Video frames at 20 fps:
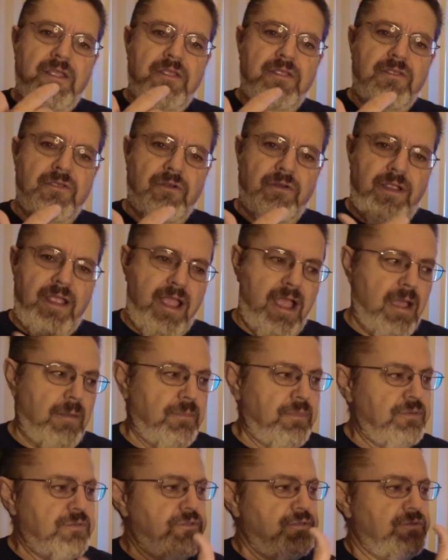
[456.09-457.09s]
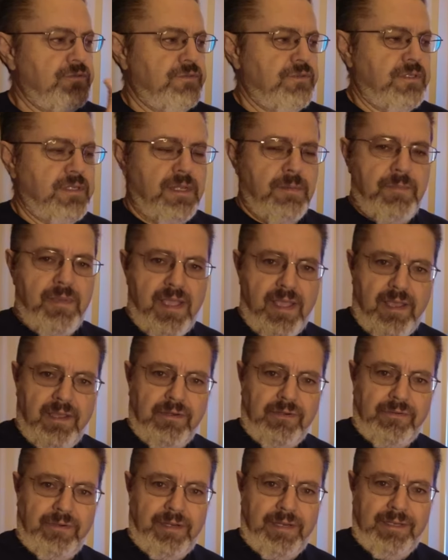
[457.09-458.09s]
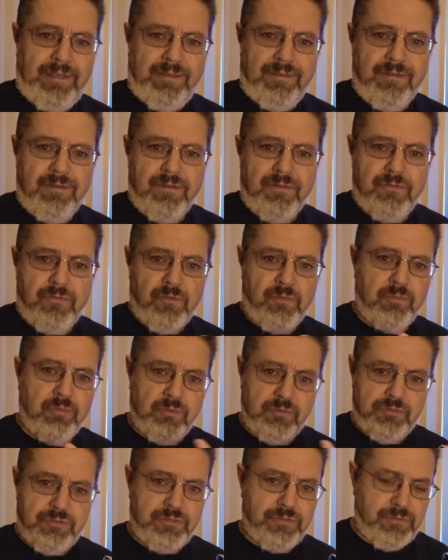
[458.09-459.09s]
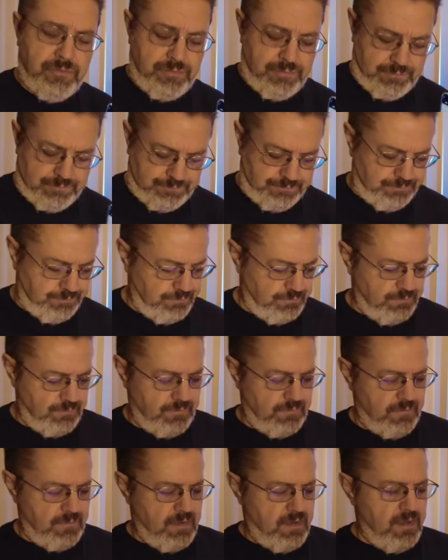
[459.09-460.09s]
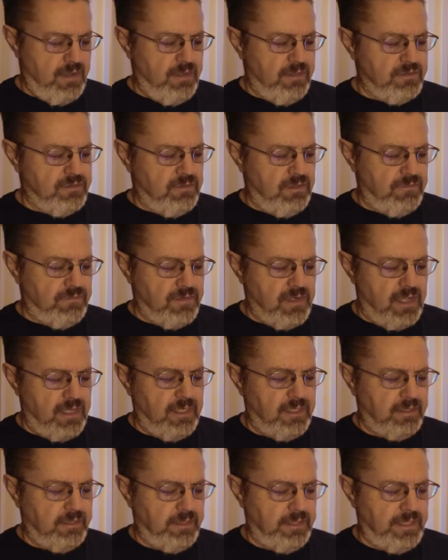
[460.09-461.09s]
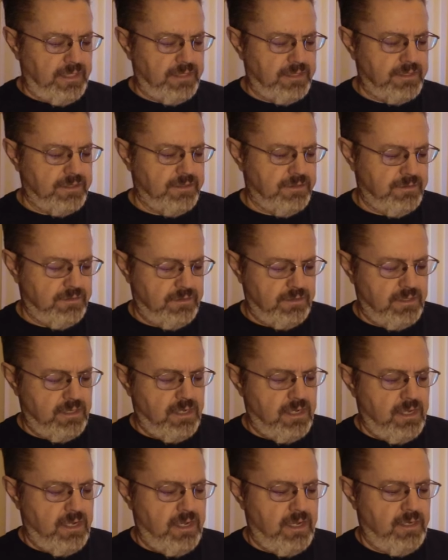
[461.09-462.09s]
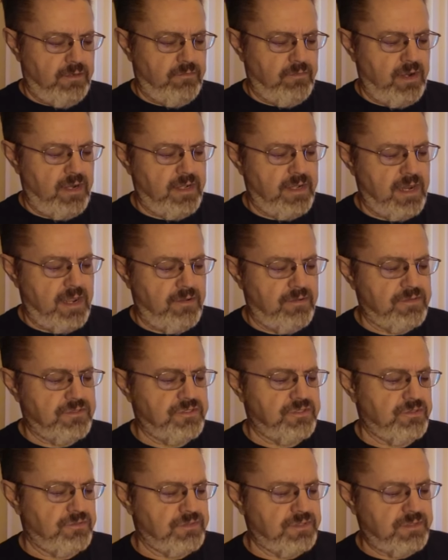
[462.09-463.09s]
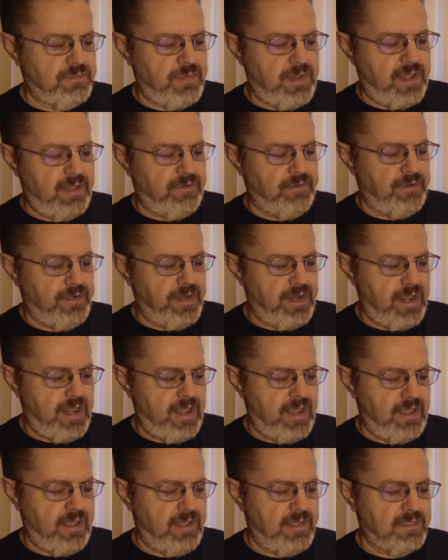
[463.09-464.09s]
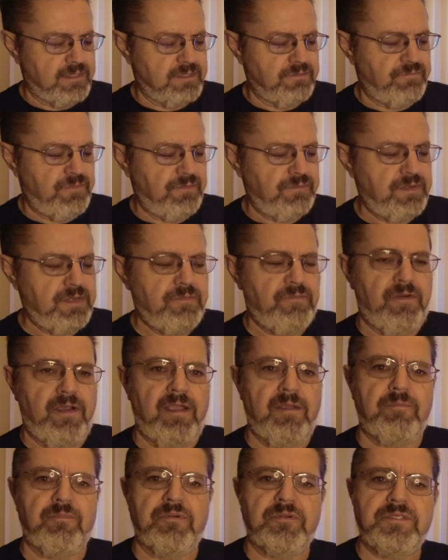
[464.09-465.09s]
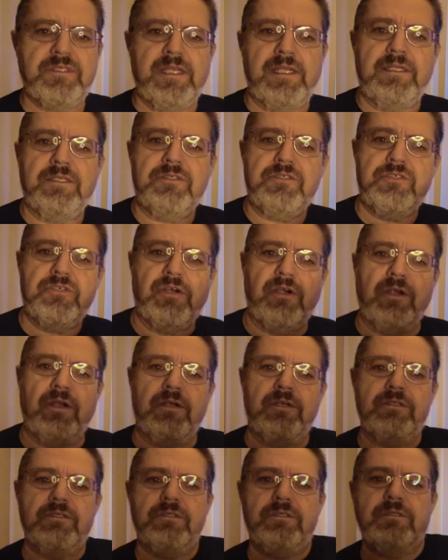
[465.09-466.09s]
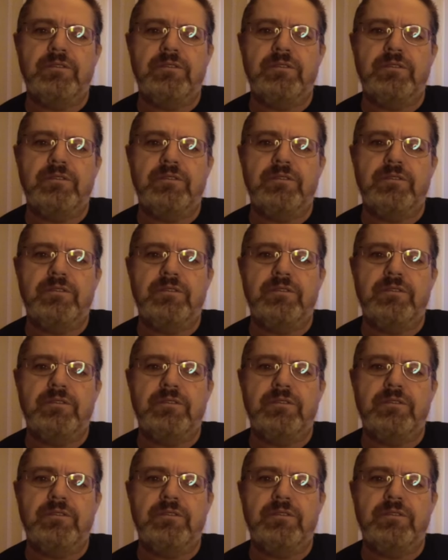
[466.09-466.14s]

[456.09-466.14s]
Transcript: your app to the battery through Bluetooth. So I've got it linked, and right now it shows the battery has 55% charged.